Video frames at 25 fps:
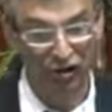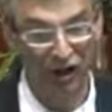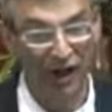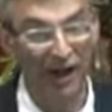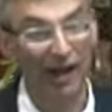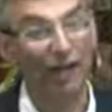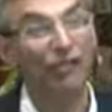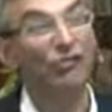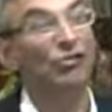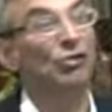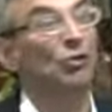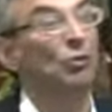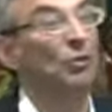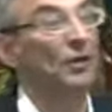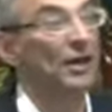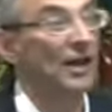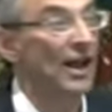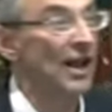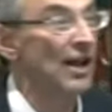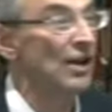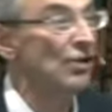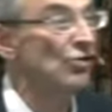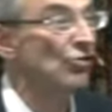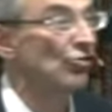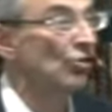chance
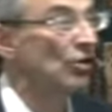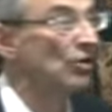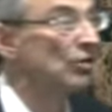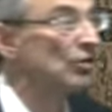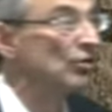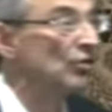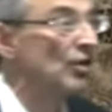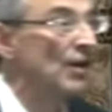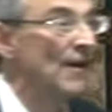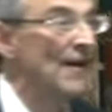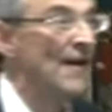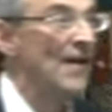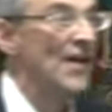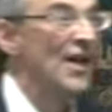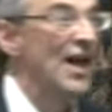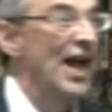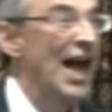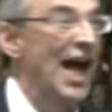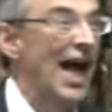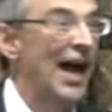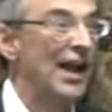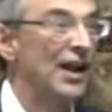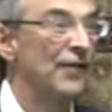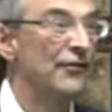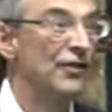creations
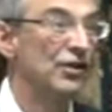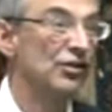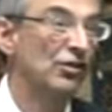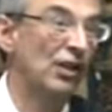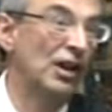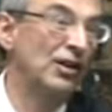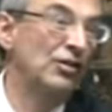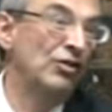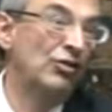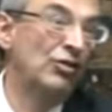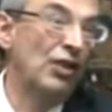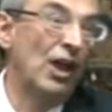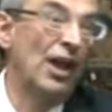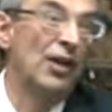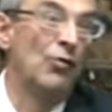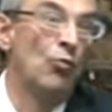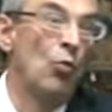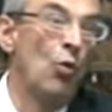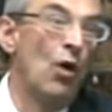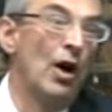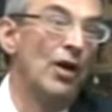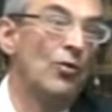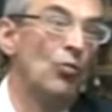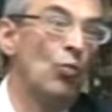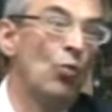out of, as I
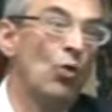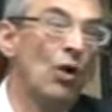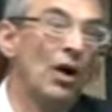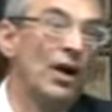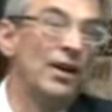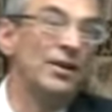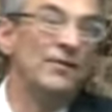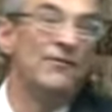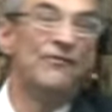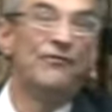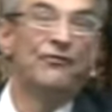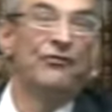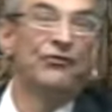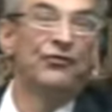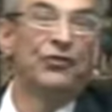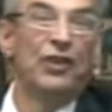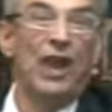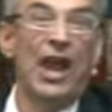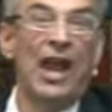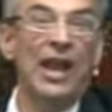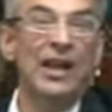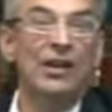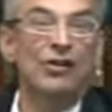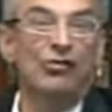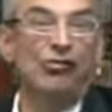said, what one
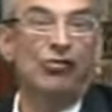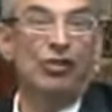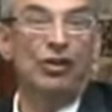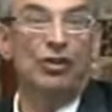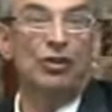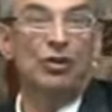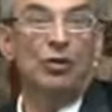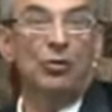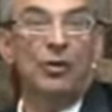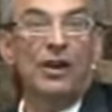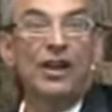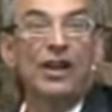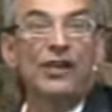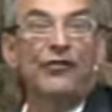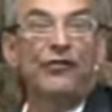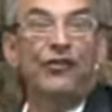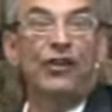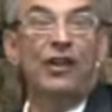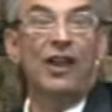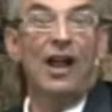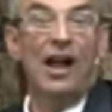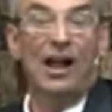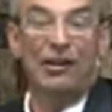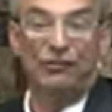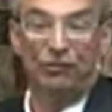ancient Greek
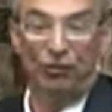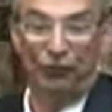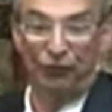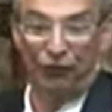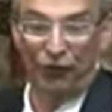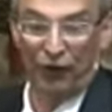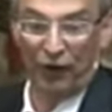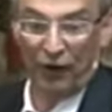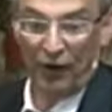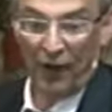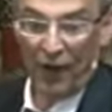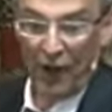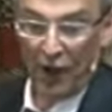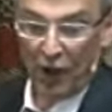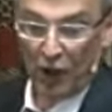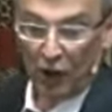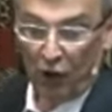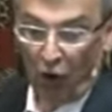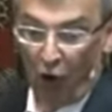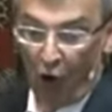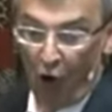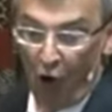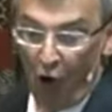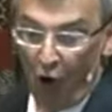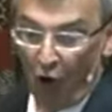philosopher
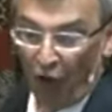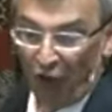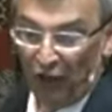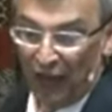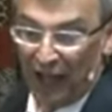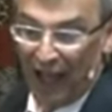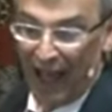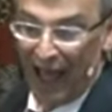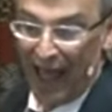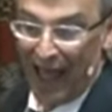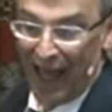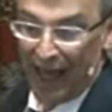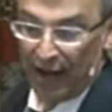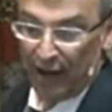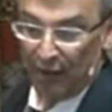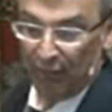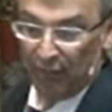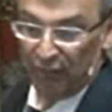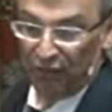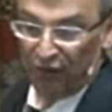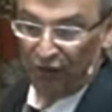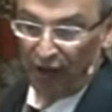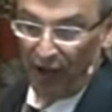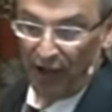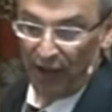called the
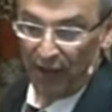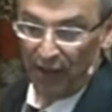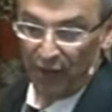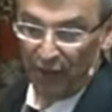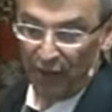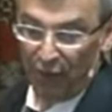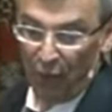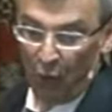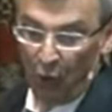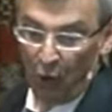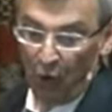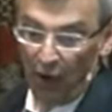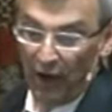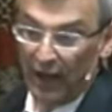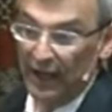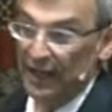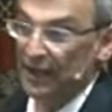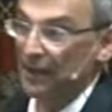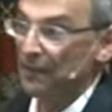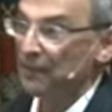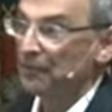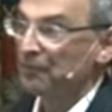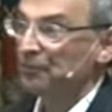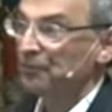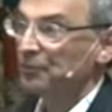atoms and the
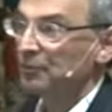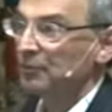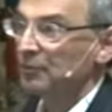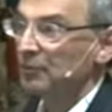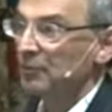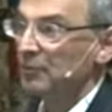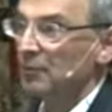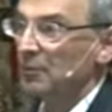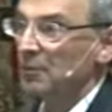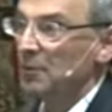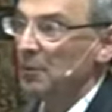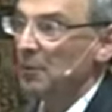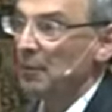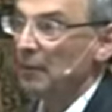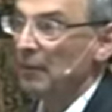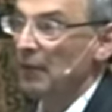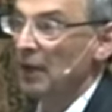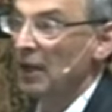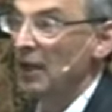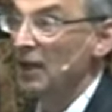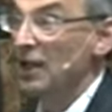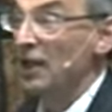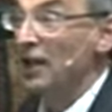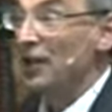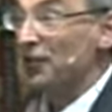void.
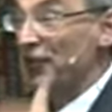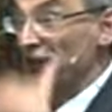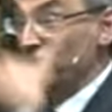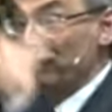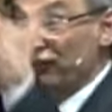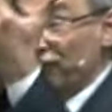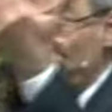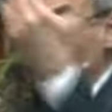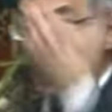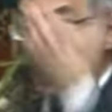The